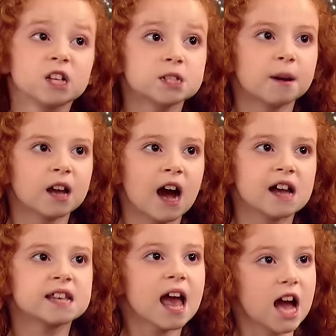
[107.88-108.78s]
fell into my
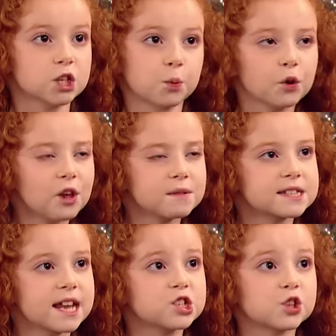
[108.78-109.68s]
eyes. I twirled off
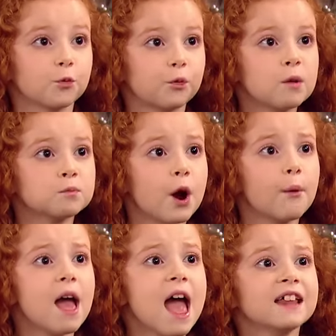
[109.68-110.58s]
stage in the front
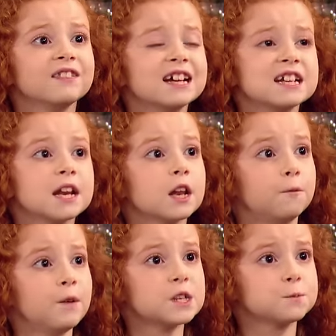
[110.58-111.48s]
row and landed in
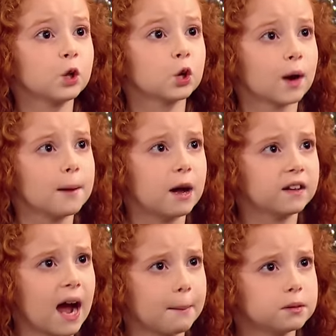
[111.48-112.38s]
a face full of
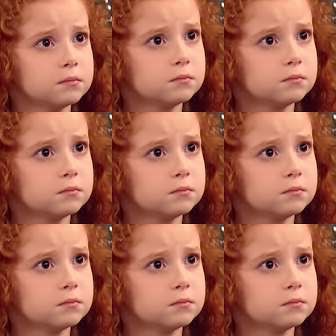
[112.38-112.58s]
grandma lap.